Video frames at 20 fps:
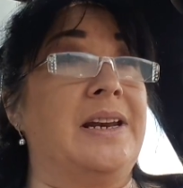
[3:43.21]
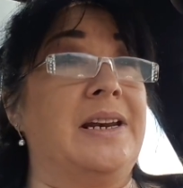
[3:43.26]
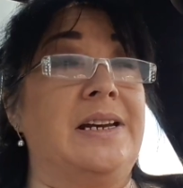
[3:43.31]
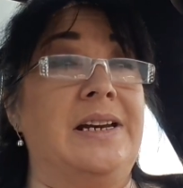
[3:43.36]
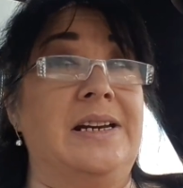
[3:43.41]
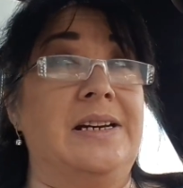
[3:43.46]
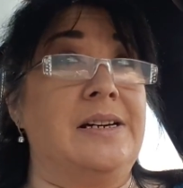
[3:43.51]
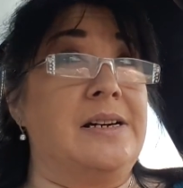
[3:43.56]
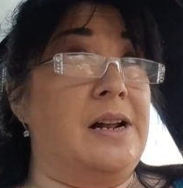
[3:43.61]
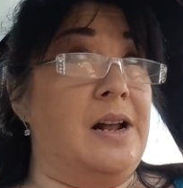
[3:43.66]
and it
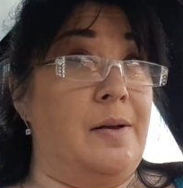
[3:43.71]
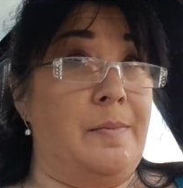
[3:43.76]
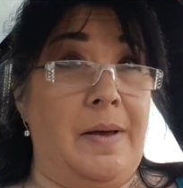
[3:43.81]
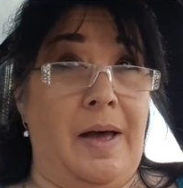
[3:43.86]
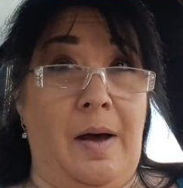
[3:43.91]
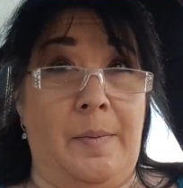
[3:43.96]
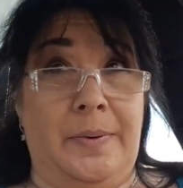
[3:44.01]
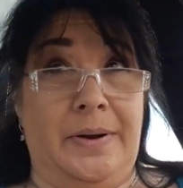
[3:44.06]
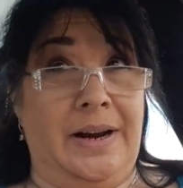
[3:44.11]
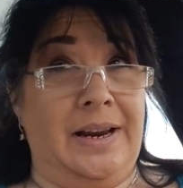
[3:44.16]
needed to come
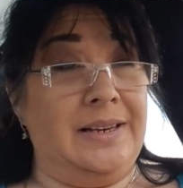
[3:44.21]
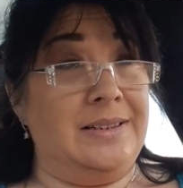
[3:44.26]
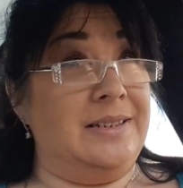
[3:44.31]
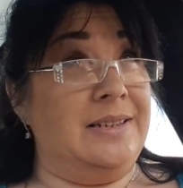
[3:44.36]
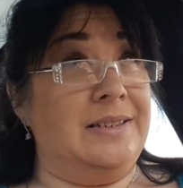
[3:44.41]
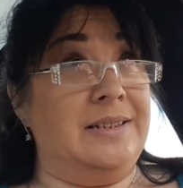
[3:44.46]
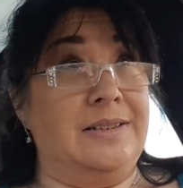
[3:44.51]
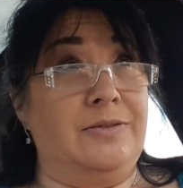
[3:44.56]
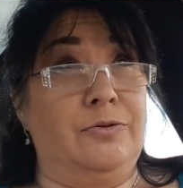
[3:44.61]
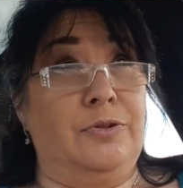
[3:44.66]
out, but I guess
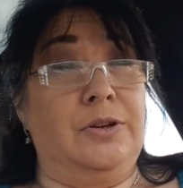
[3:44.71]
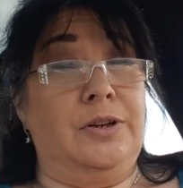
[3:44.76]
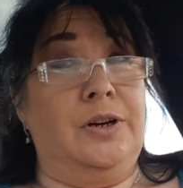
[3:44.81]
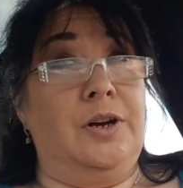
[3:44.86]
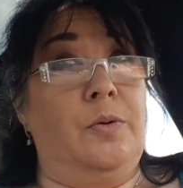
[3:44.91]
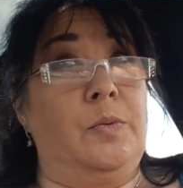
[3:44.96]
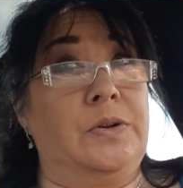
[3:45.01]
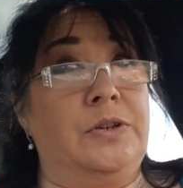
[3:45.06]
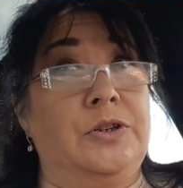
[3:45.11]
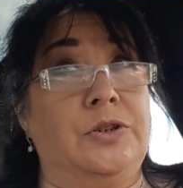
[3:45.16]
it didn't
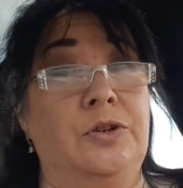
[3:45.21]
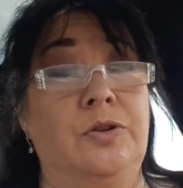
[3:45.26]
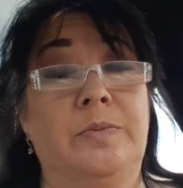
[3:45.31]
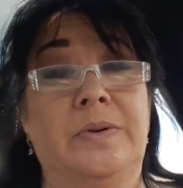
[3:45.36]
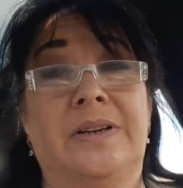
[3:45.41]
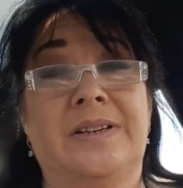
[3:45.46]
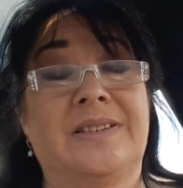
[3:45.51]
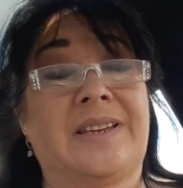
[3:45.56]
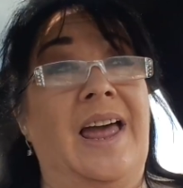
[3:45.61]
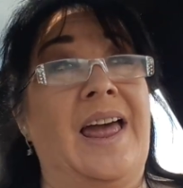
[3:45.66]
really know what to do
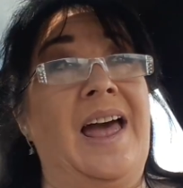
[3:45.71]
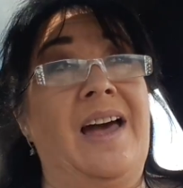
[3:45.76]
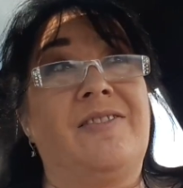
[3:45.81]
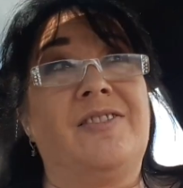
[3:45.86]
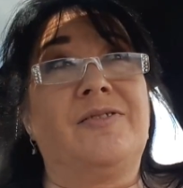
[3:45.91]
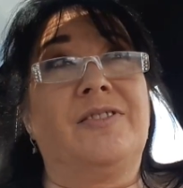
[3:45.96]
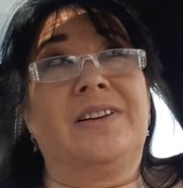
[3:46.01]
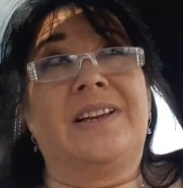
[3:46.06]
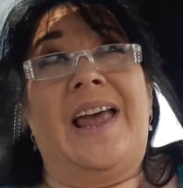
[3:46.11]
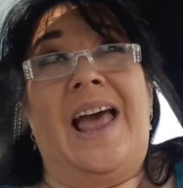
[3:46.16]
because I
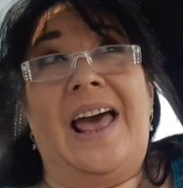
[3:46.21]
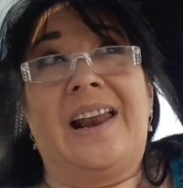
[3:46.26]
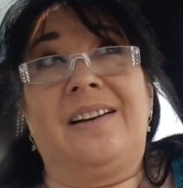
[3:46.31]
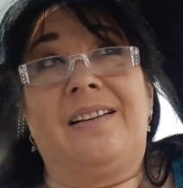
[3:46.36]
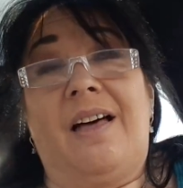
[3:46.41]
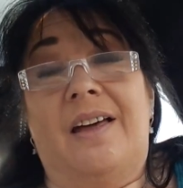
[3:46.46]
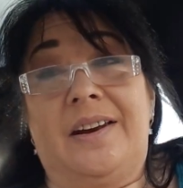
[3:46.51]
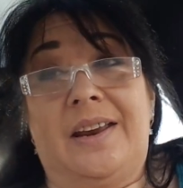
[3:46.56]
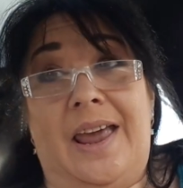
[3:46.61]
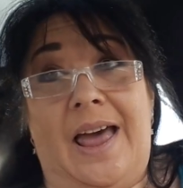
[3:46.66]
haven't really had
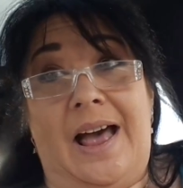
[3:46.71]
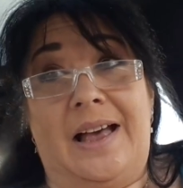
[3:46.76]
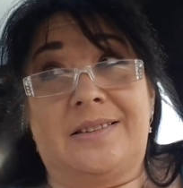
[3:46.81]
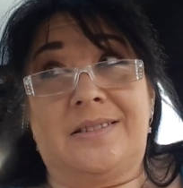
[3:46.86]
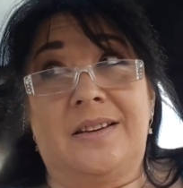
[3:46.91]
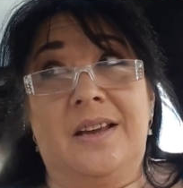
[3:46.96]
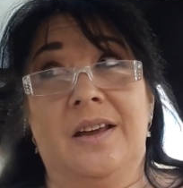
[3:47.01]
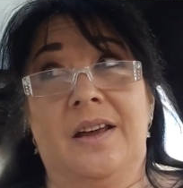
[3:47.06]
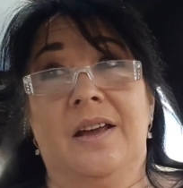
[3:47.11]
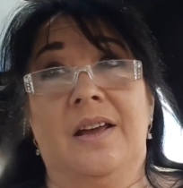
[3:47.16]
a lot of
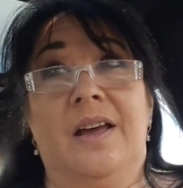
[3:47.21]
gas.